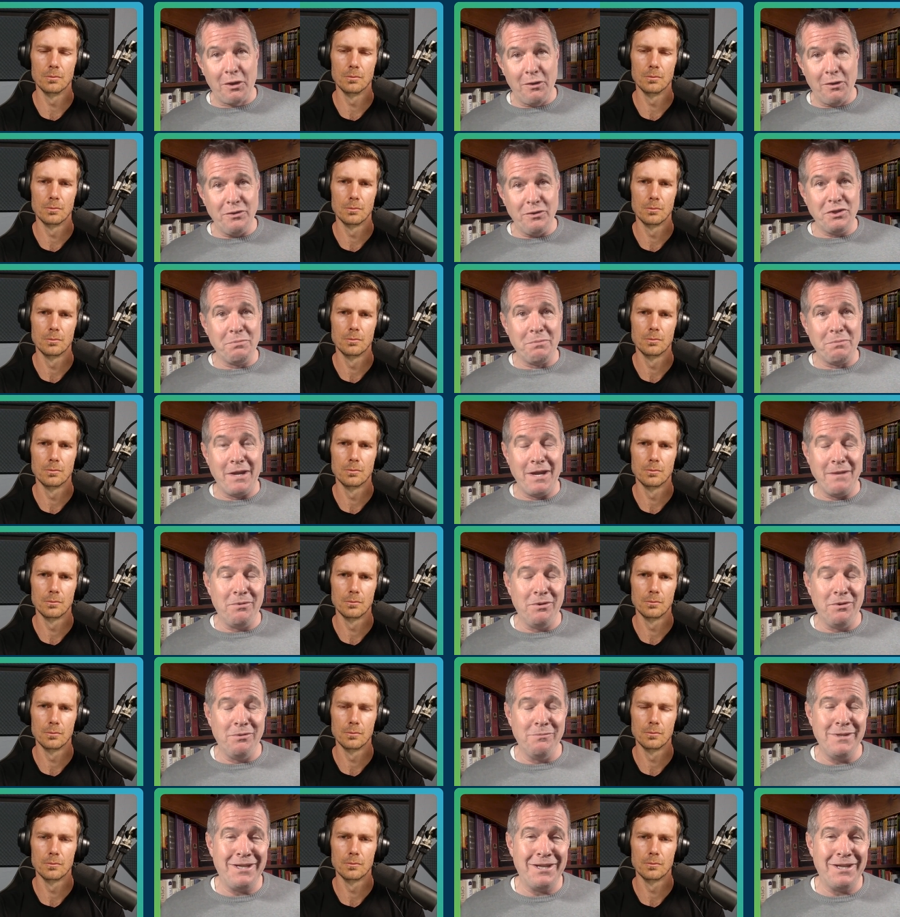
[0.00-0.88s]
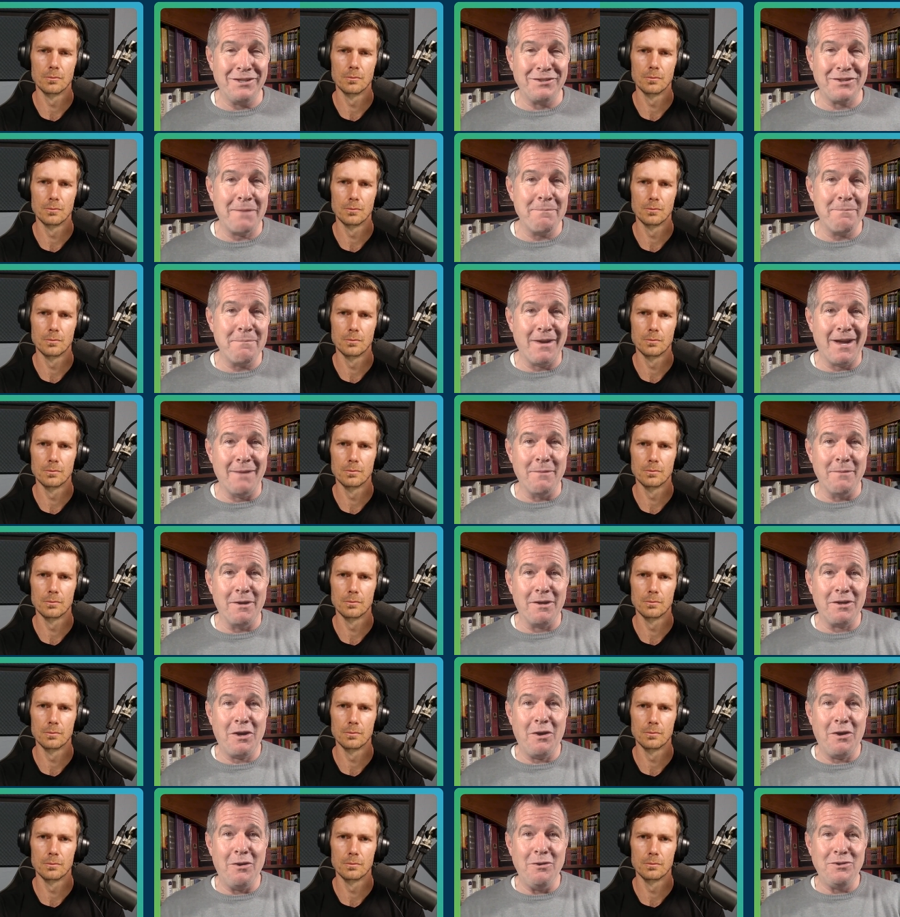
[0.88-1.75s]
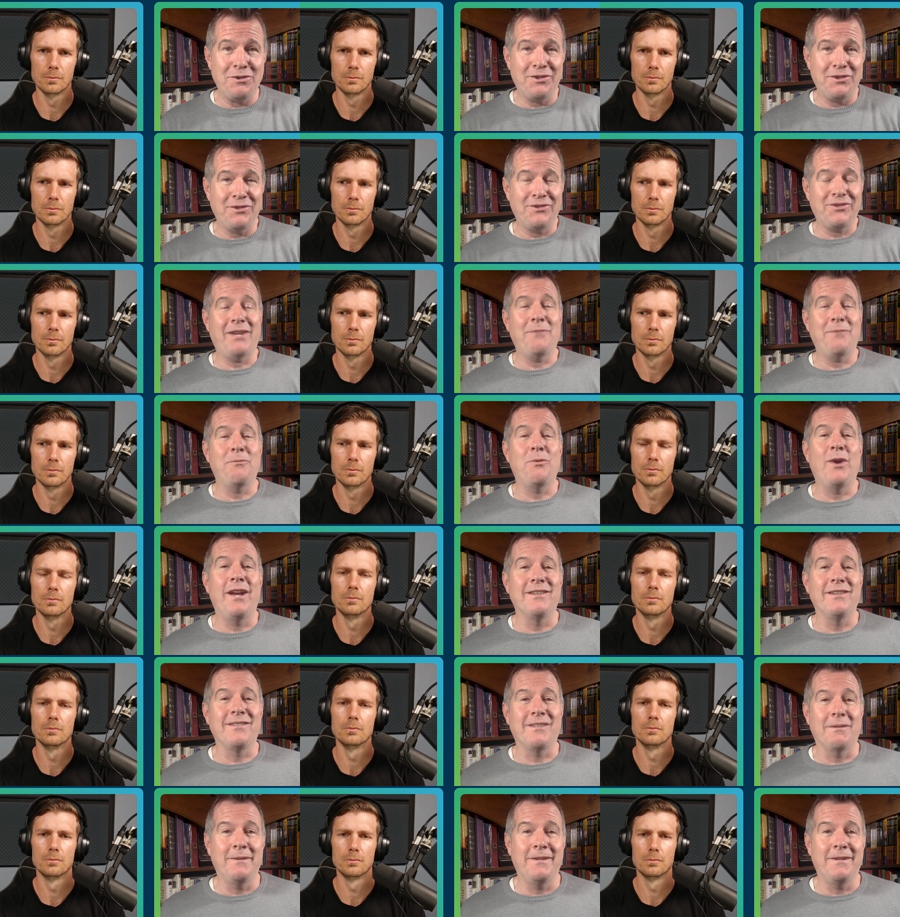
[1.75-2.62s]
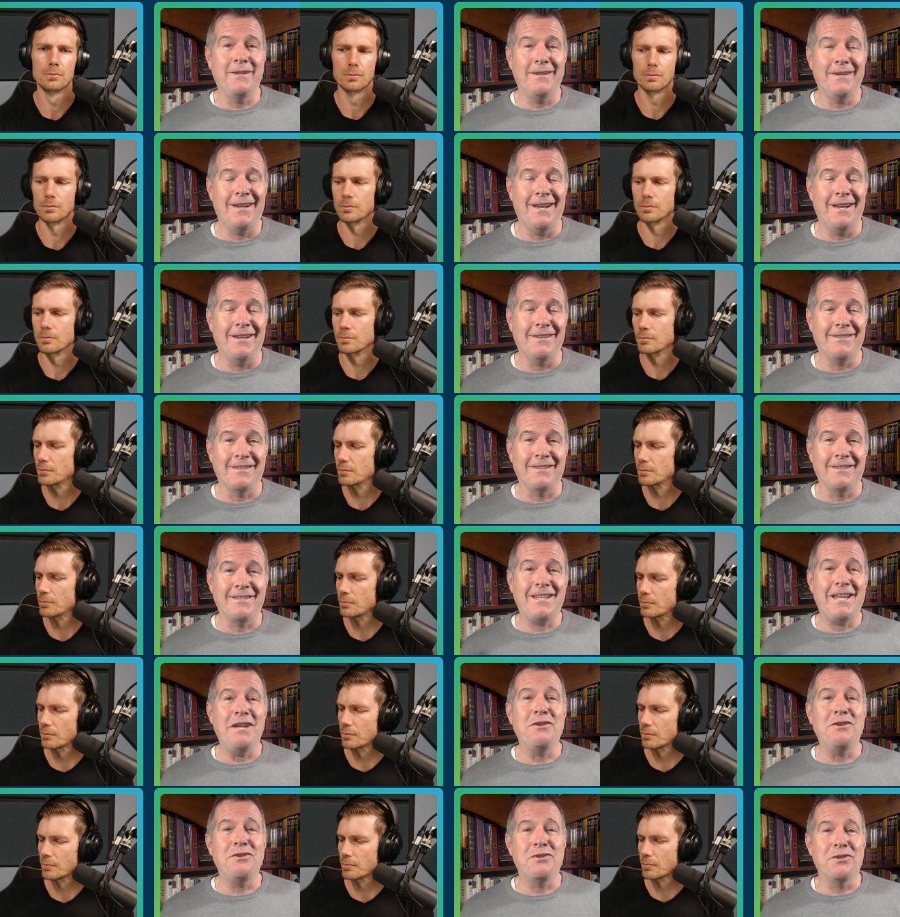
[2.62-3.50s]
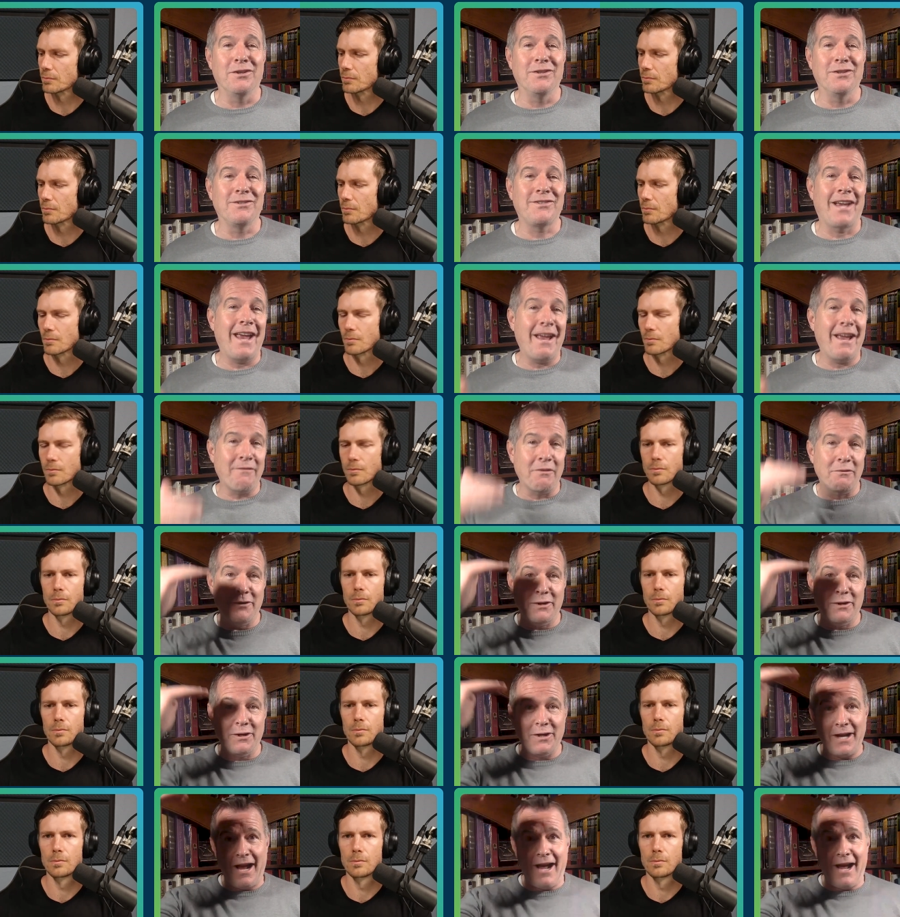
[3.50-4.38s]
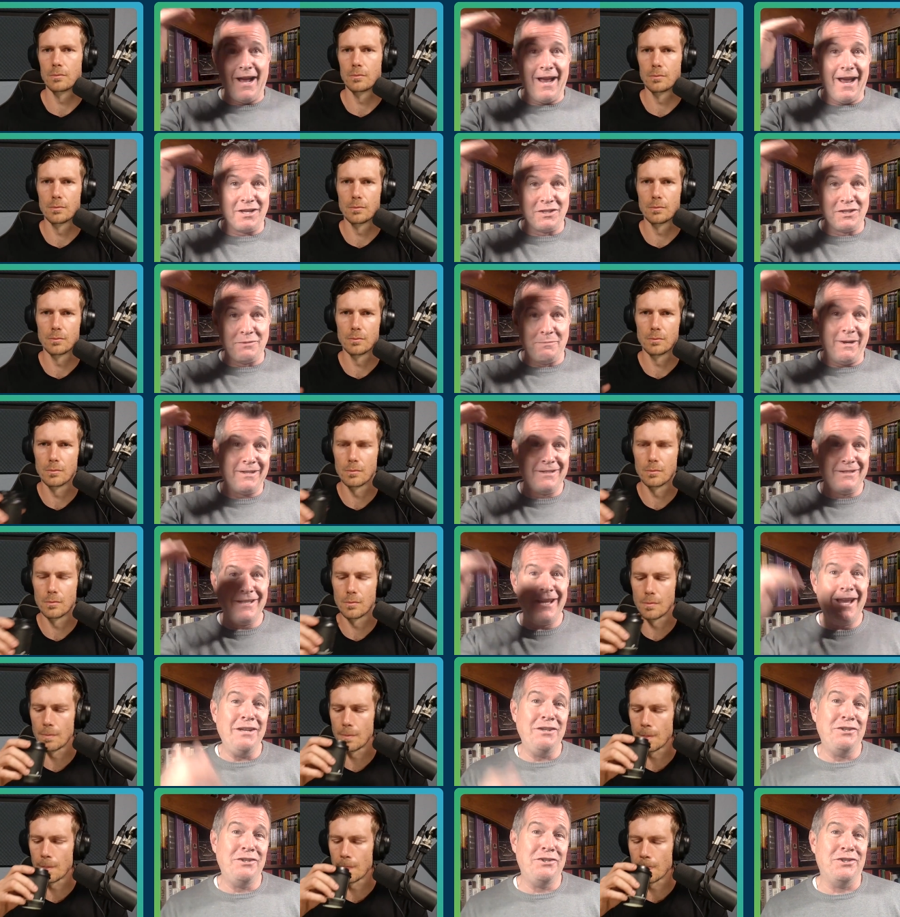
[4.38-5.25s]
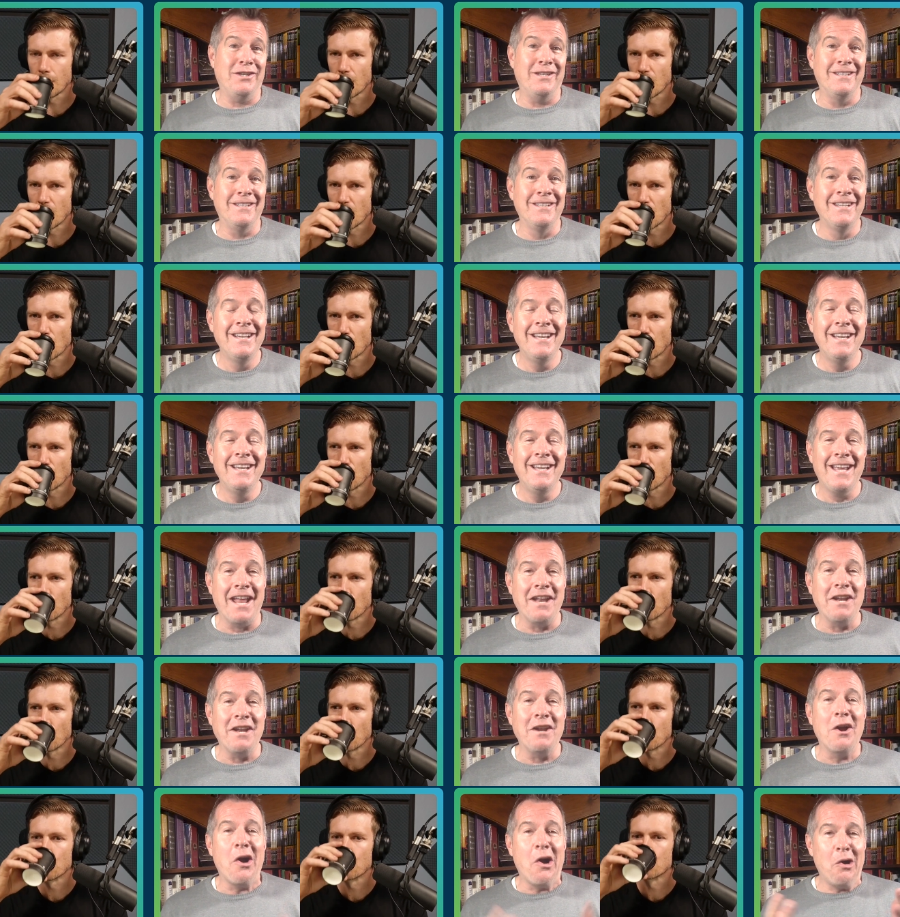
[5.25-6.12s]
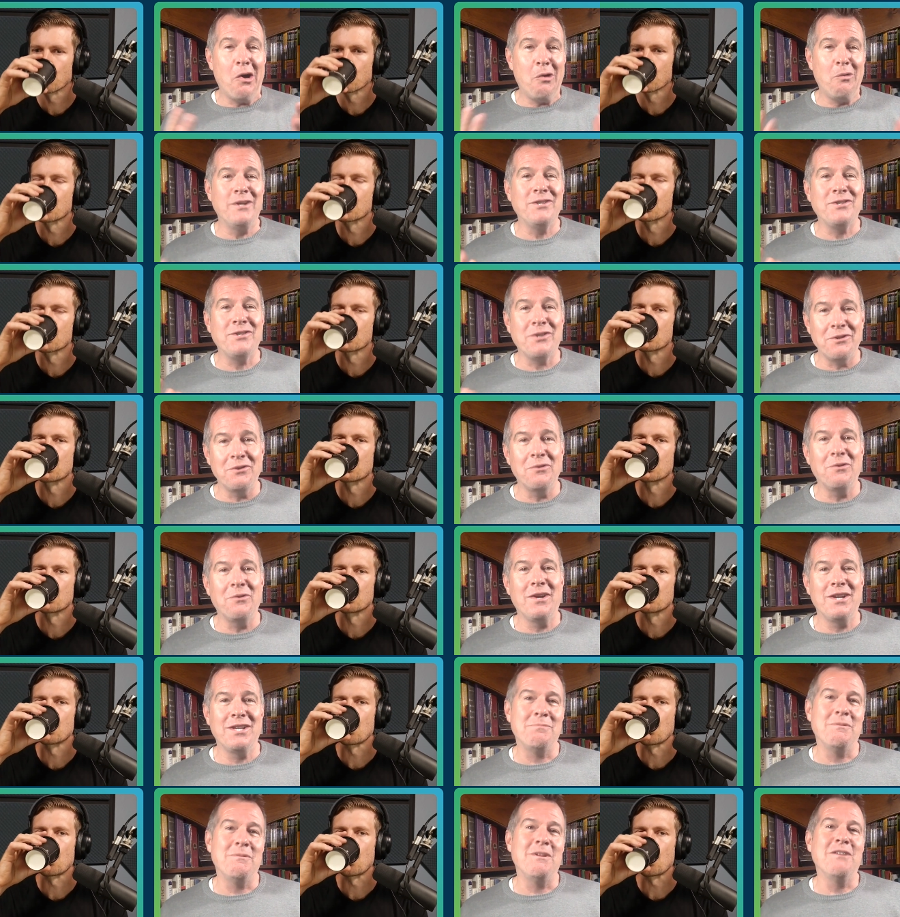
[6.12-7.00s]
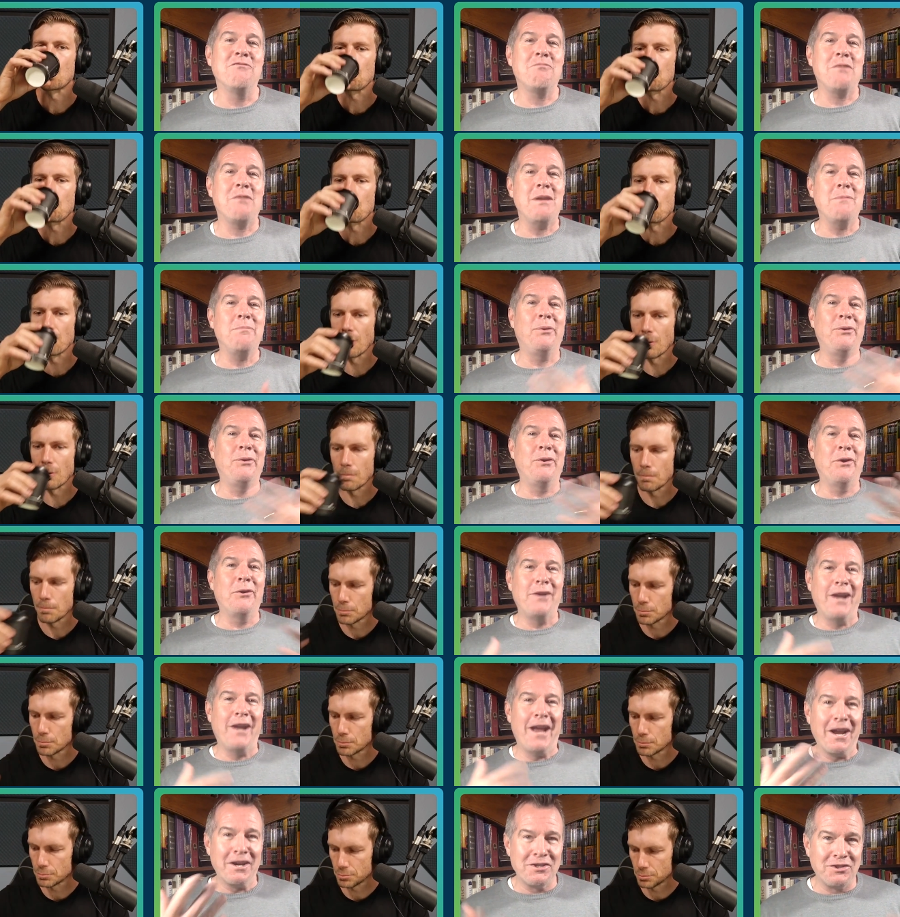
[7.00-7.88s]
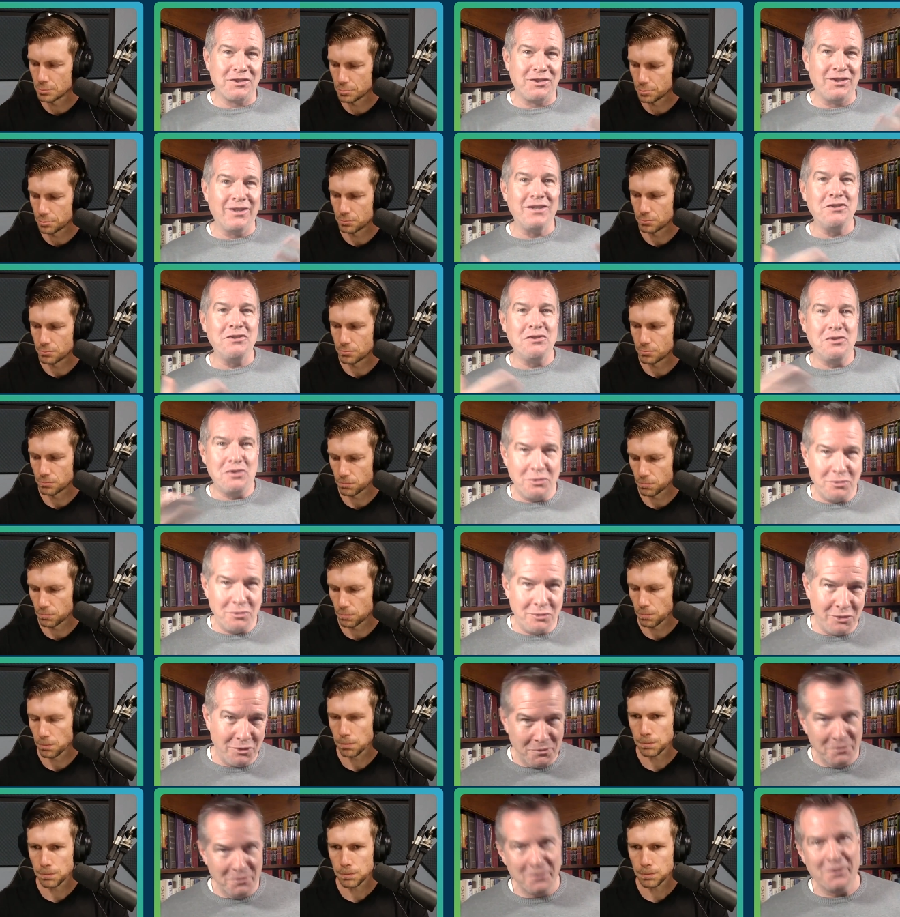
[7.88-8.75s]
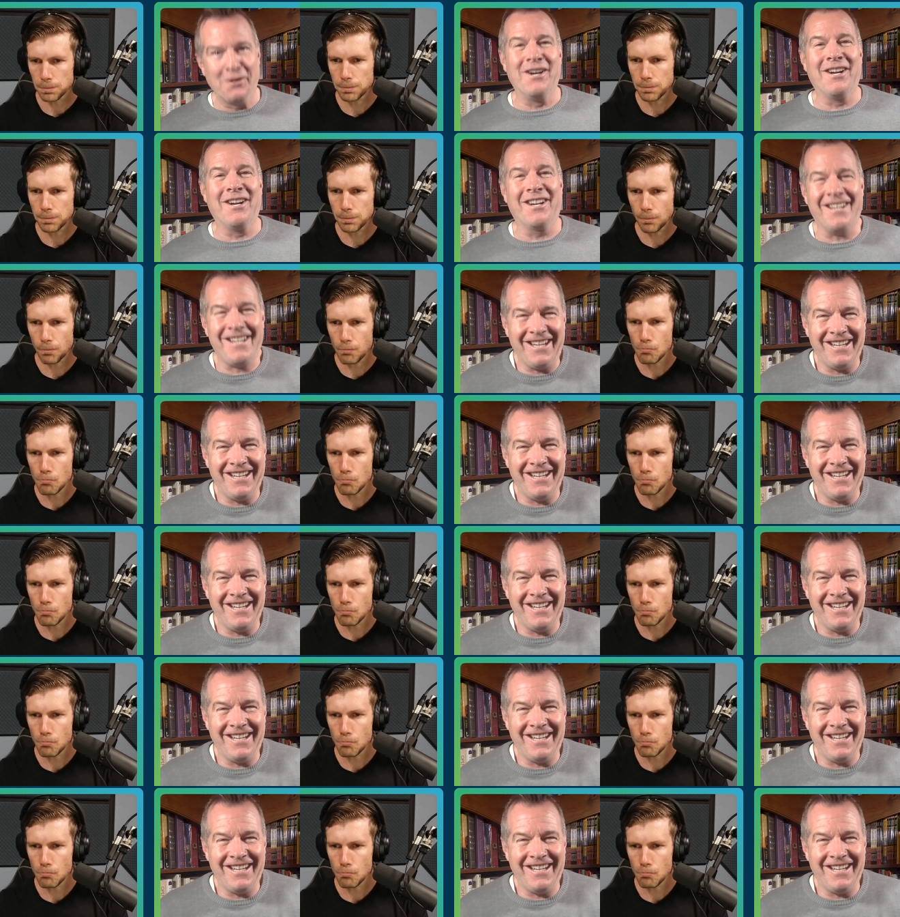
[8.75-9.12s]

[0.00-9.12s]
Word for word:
Speaker 1: coach people because I'm I'm a coach the same way as I'm a, as a teacher is I have a very high expectation and it always annoys me if people don't actually do the work.